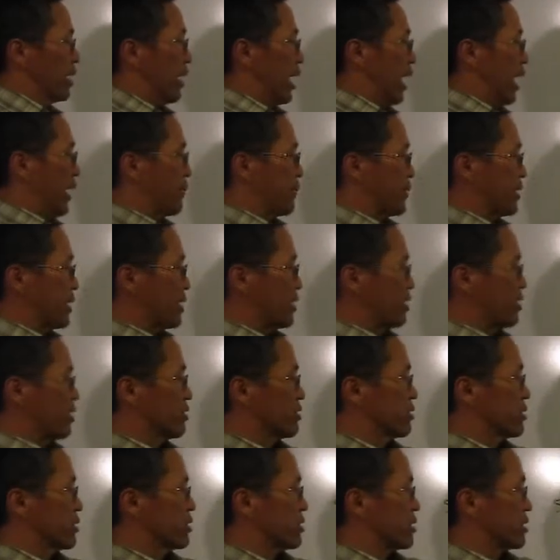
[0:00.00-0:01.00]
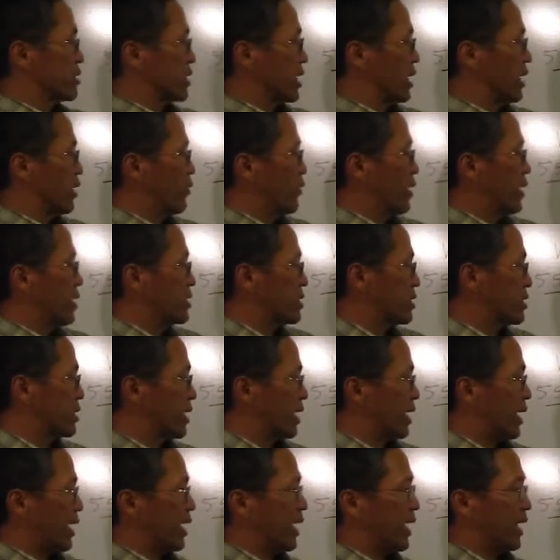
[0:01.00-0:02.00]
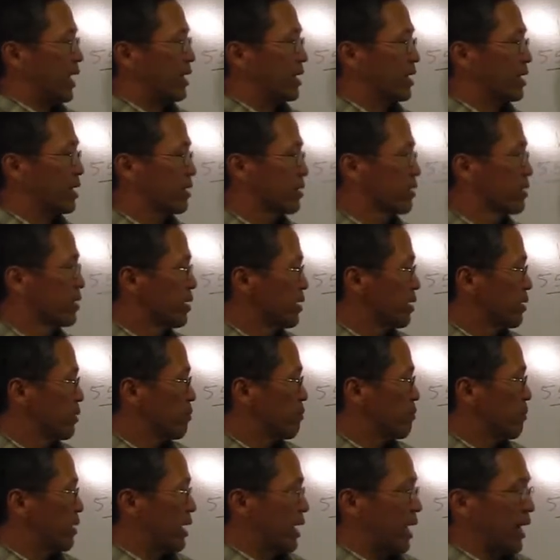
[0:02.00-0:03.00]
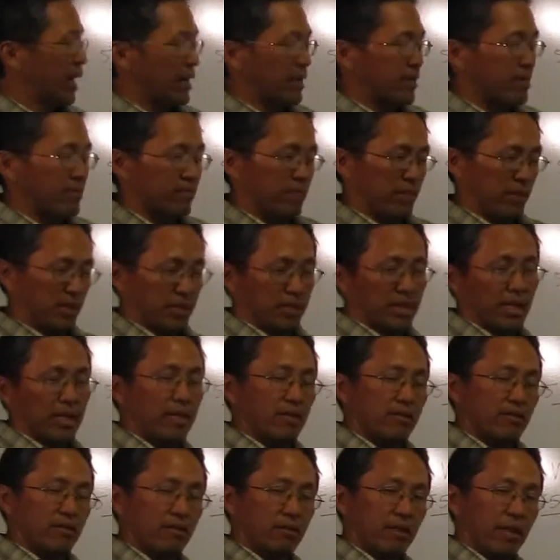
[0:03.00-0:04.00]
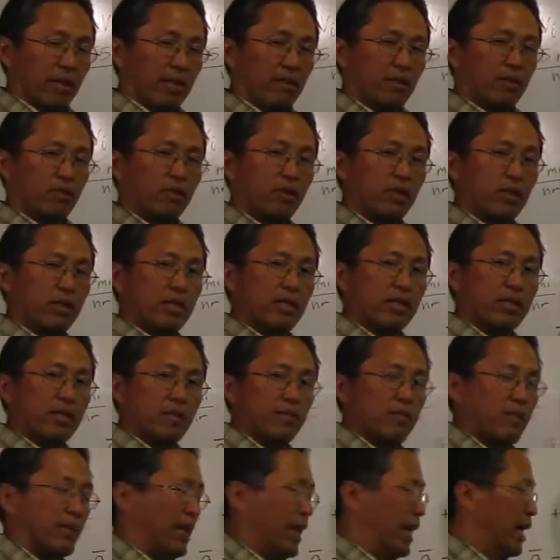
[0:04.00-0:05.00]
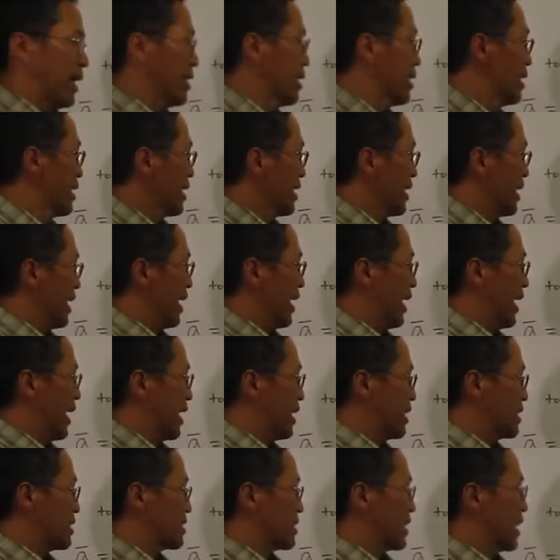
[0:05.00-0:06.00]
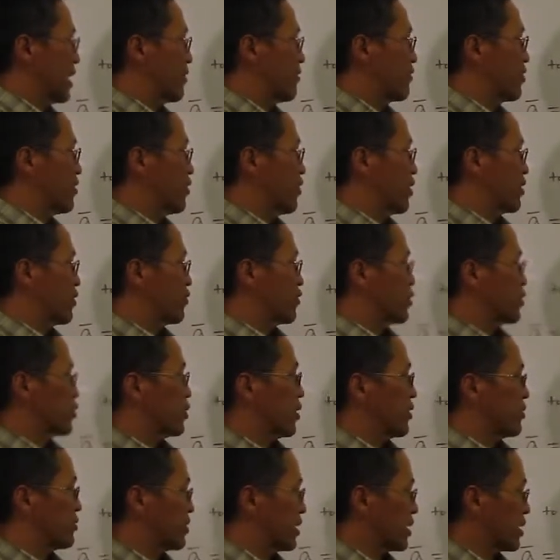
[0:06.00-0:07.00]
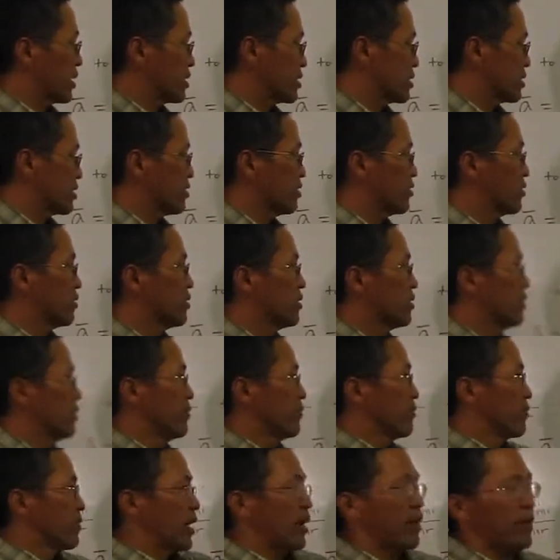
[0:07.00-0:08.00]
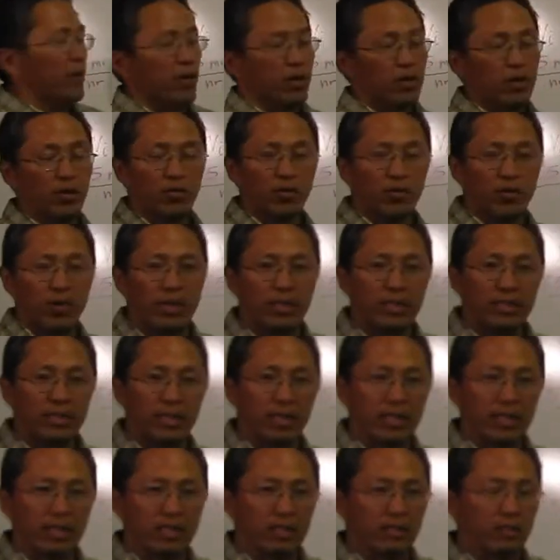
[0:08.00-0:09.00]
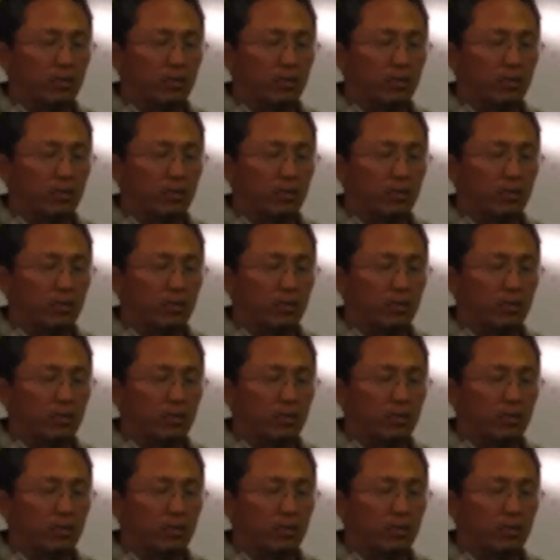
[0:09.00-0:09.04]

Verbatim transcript: I'm going to use this acceleration that I had here, but I, because I can I can really determine that. And instead of going for 12 seconds though, I want to go for 8 seconds.